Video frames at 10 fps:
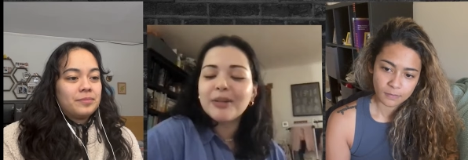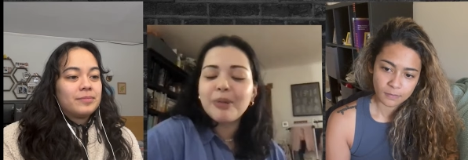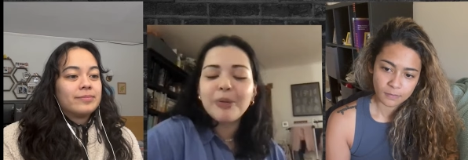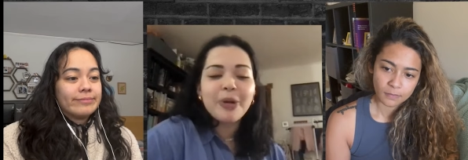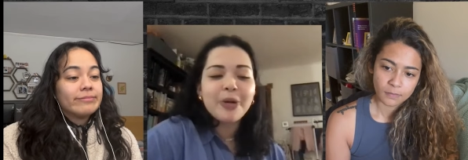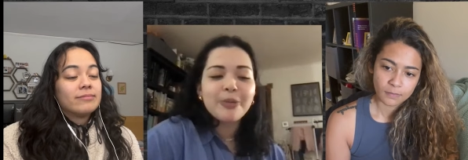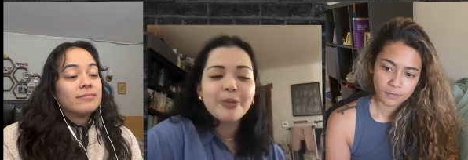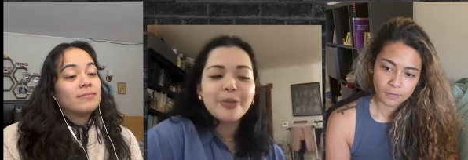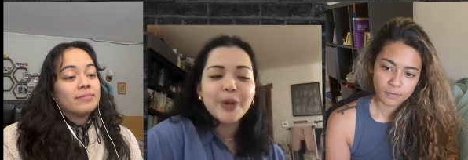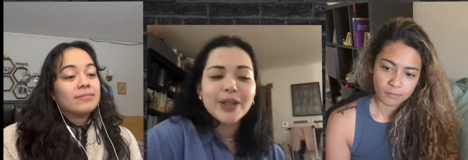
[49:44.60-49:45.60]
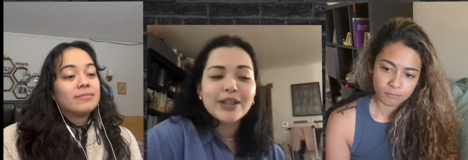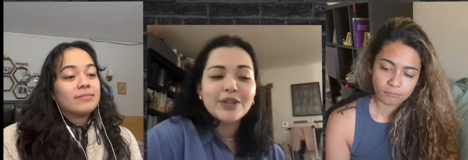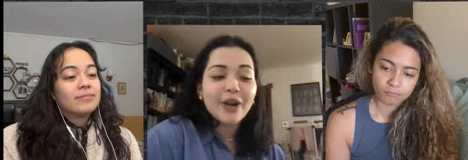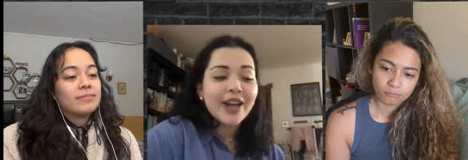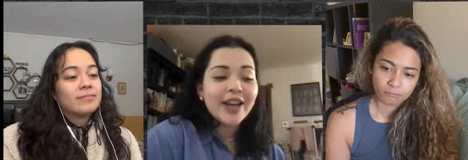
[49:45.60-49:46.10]
Speaker 1: My mum is
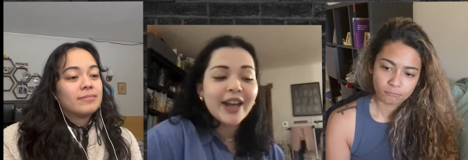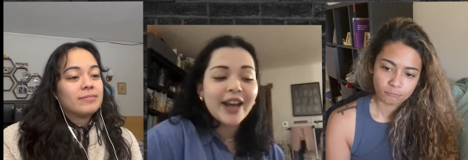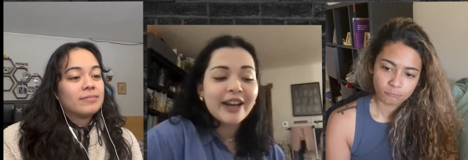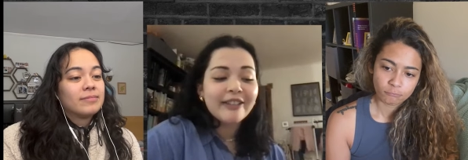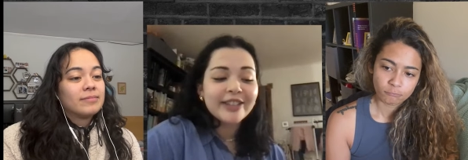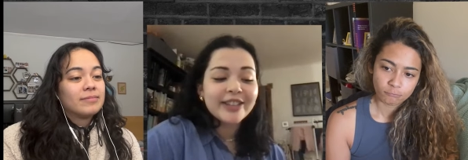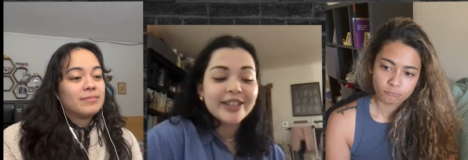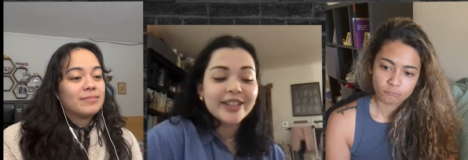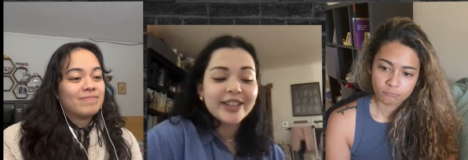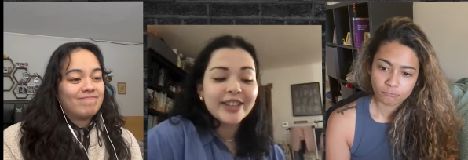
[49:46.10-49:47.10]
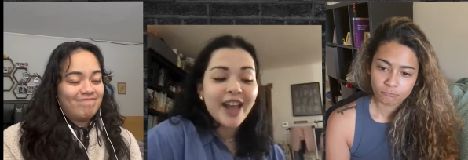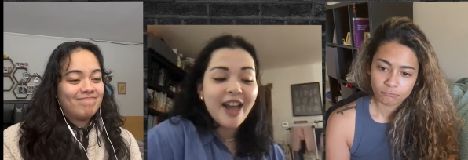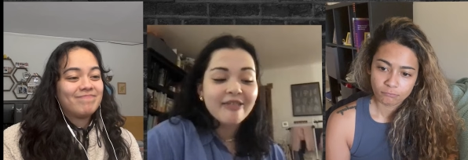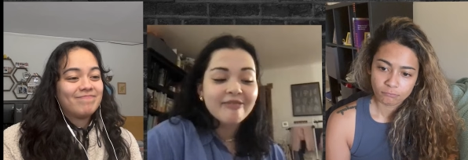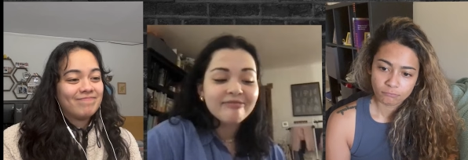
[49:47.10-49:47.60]
great, and
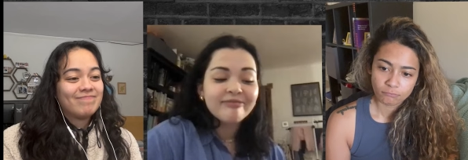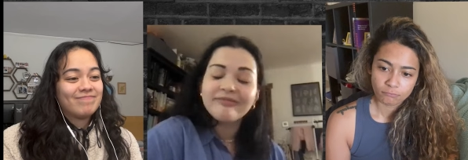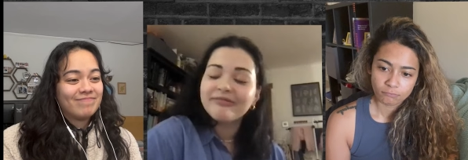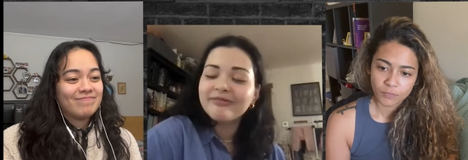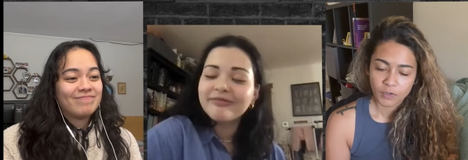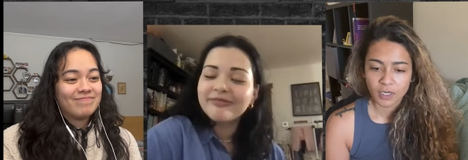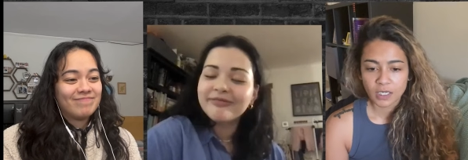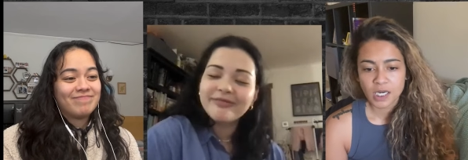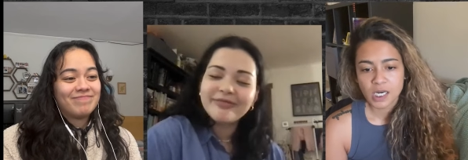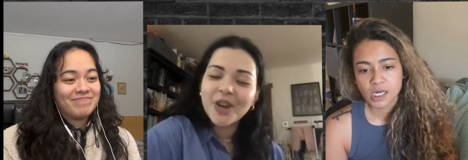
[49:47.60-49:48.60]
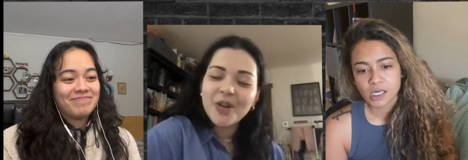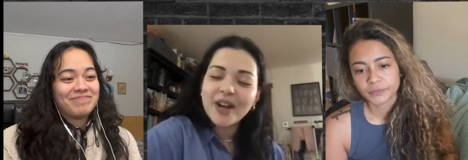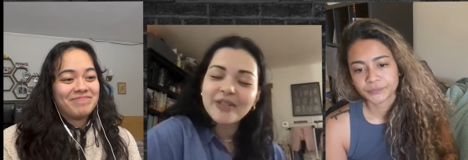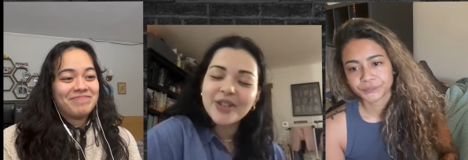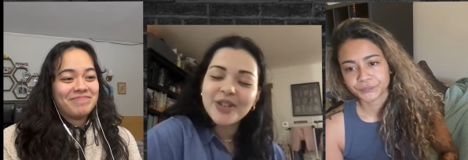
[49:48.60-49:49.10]
yeah, don't
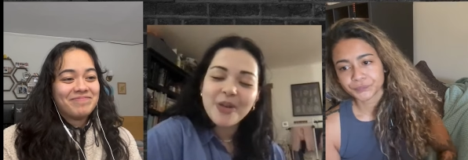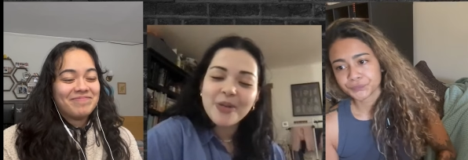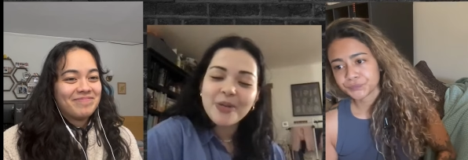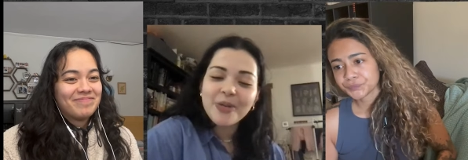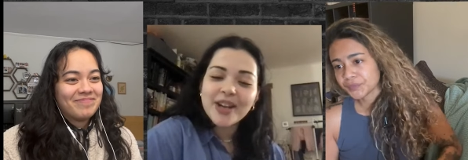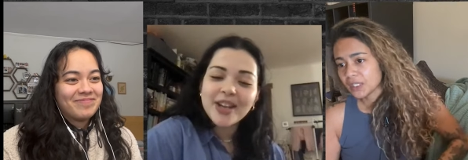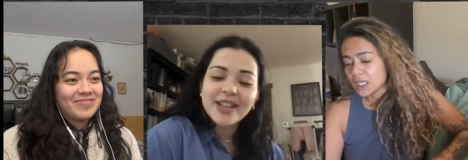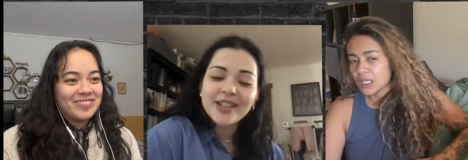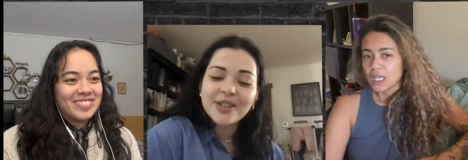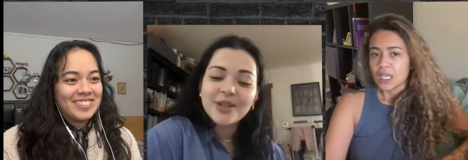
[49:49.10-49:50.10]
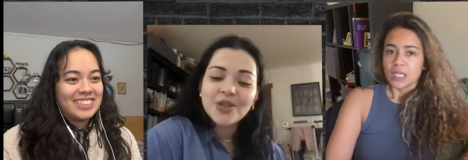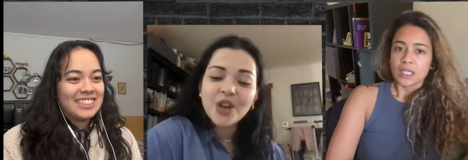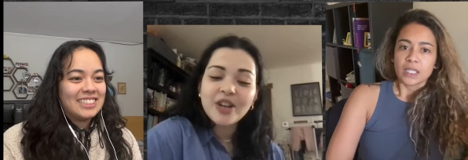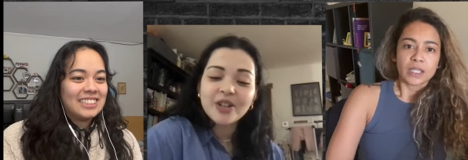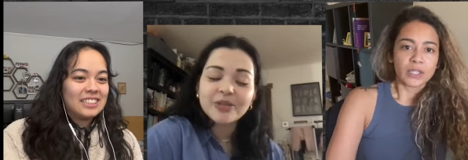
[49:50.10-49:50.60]
have to know what it is to
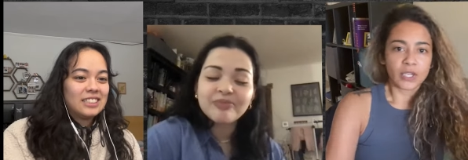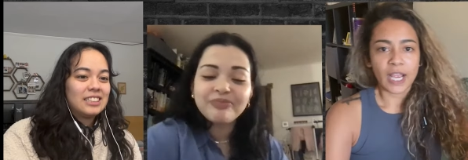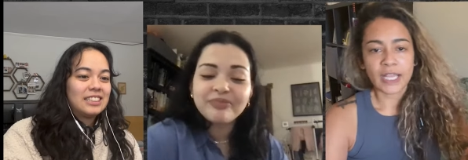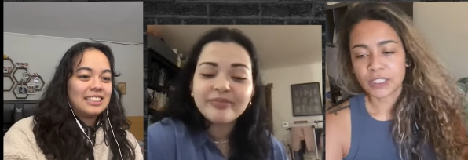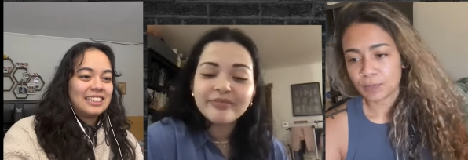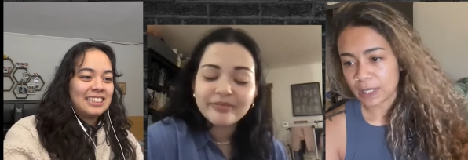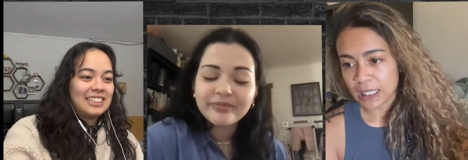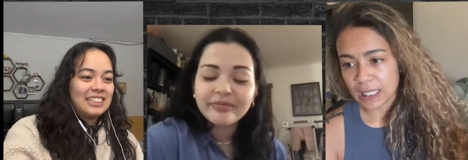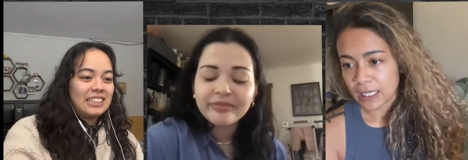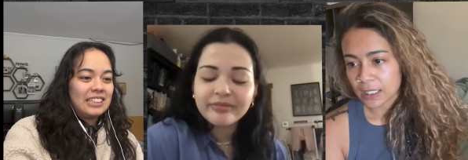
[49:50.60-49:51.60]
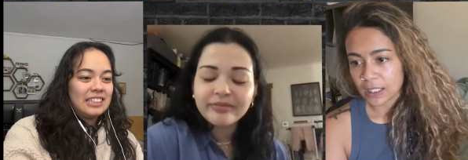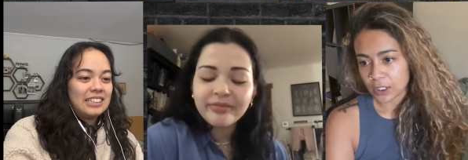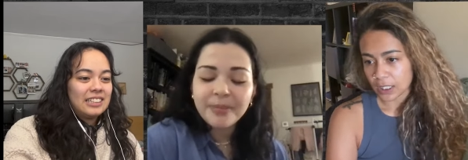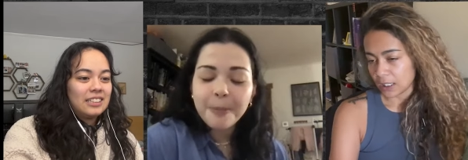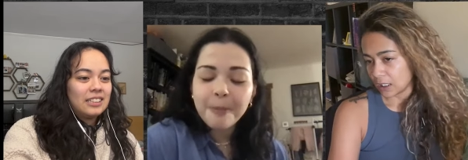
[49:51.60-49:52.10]
juggle.
Speaker 2: There has to be like an, a,
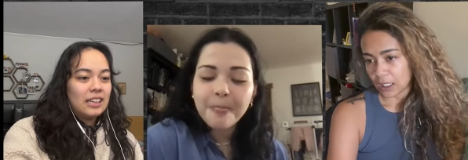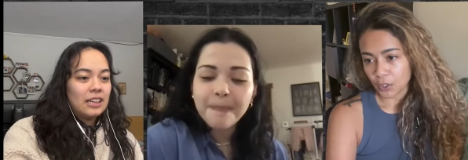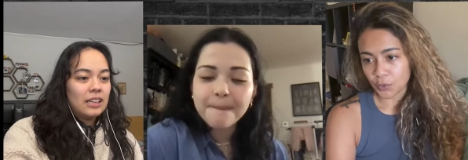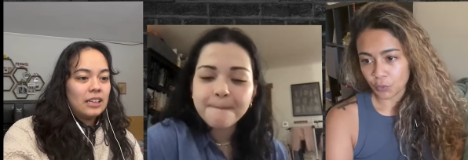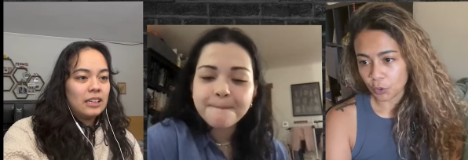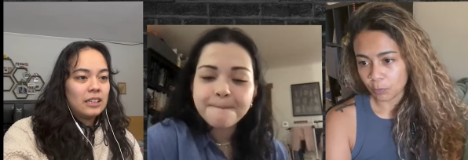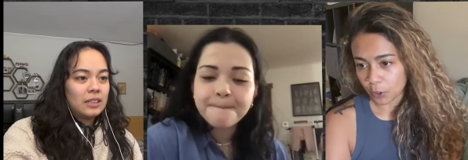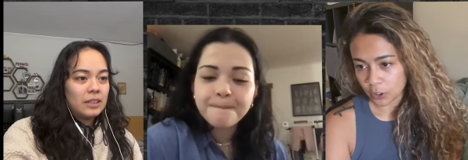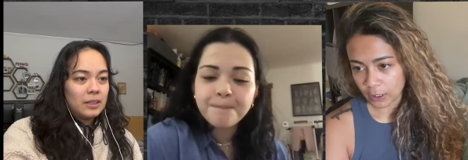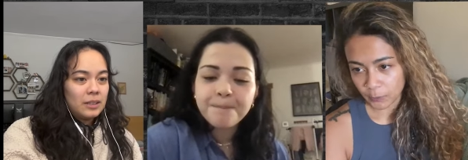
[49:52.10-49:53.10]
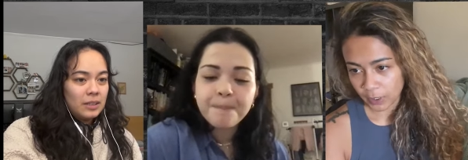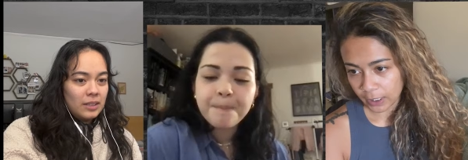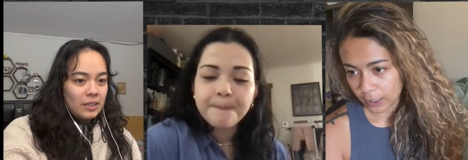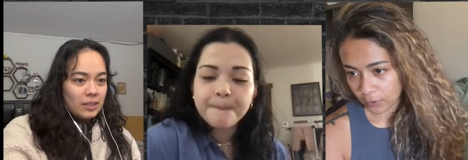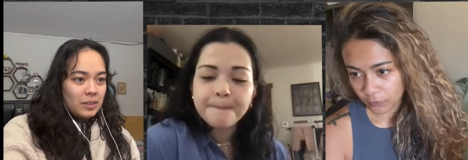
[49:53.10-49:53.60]
a yeah. group or
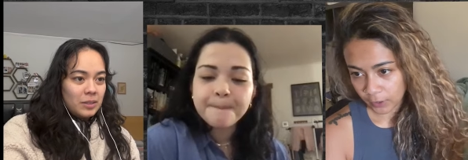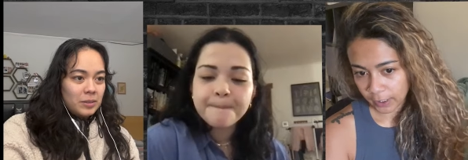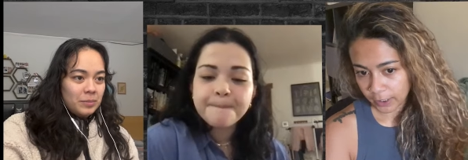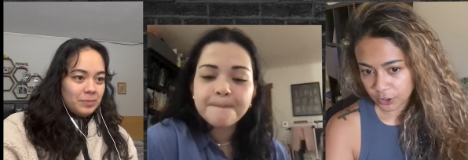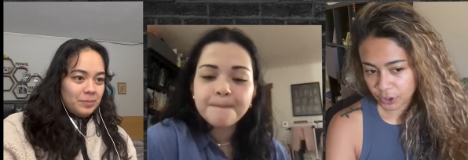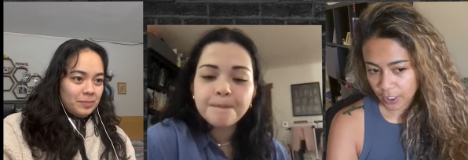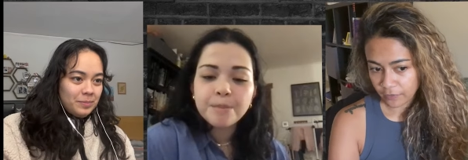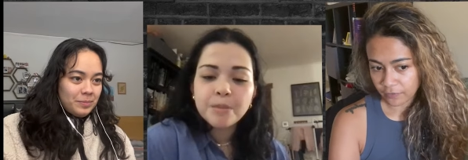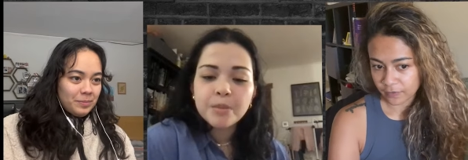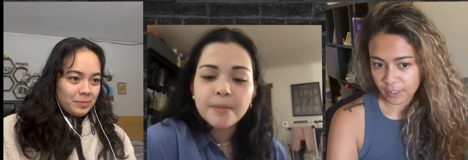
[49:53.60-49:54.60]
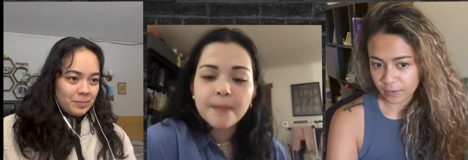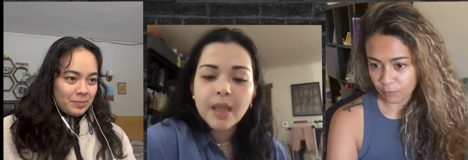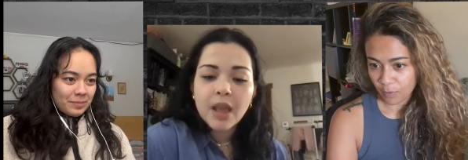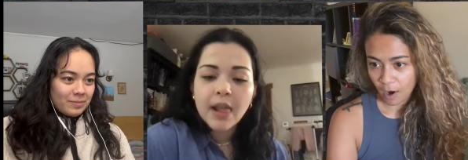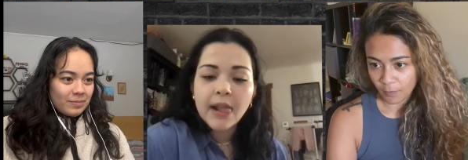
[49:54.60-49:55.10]
something of like chefs and
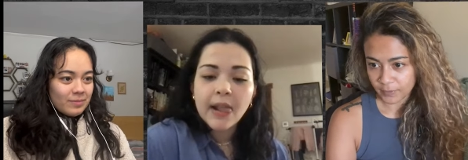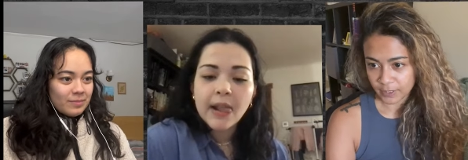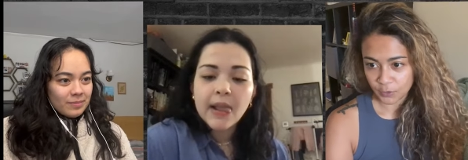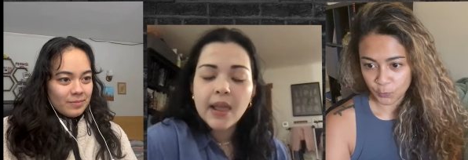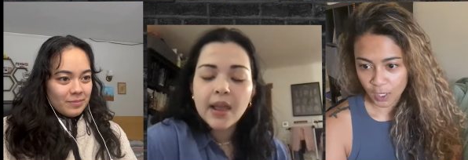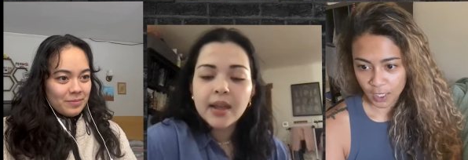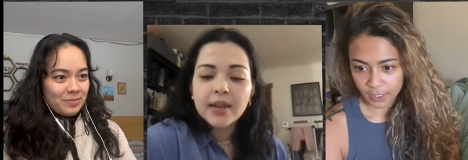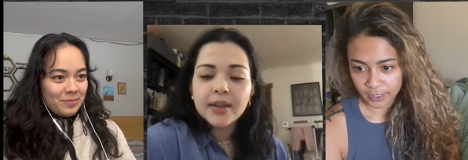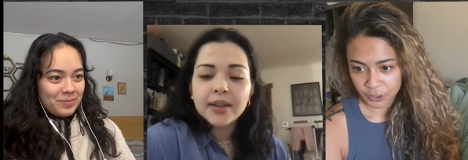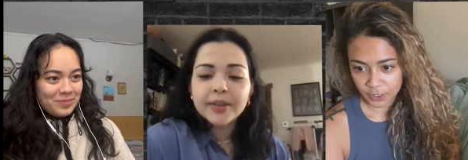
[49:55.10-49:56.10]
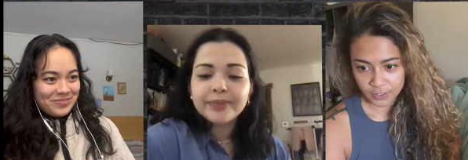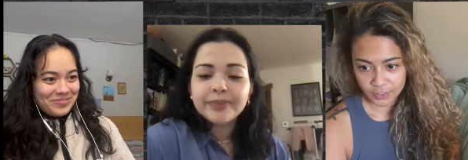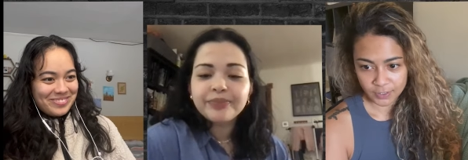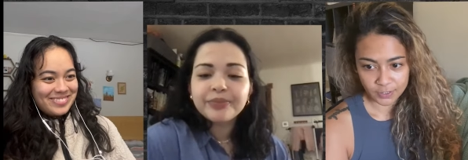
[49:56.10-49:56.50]
moms as well, and just,